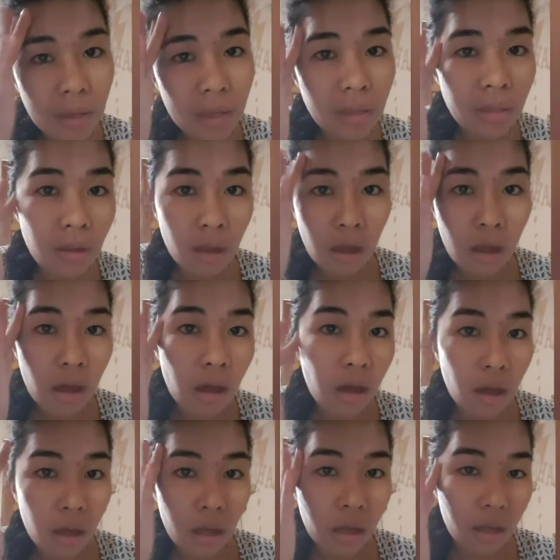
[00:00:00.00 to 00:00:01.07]
it
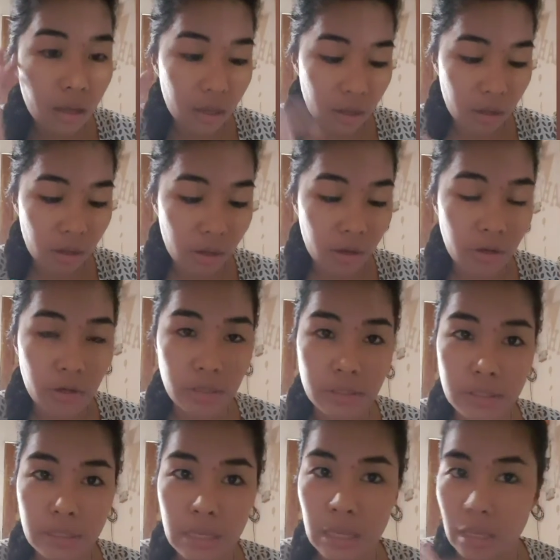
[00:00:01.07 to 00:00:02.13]
on our
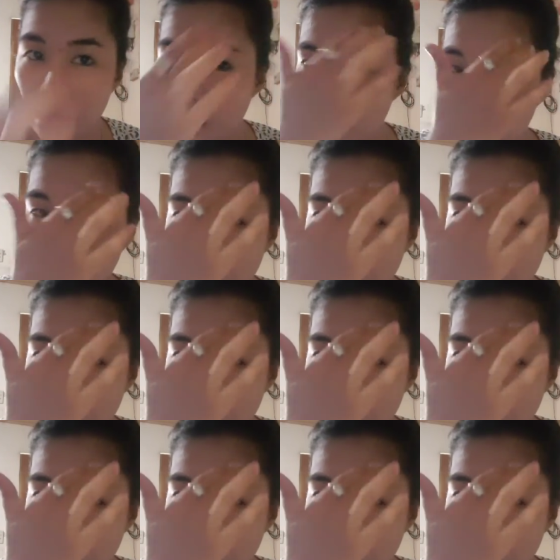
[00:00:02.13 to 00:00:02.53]
skin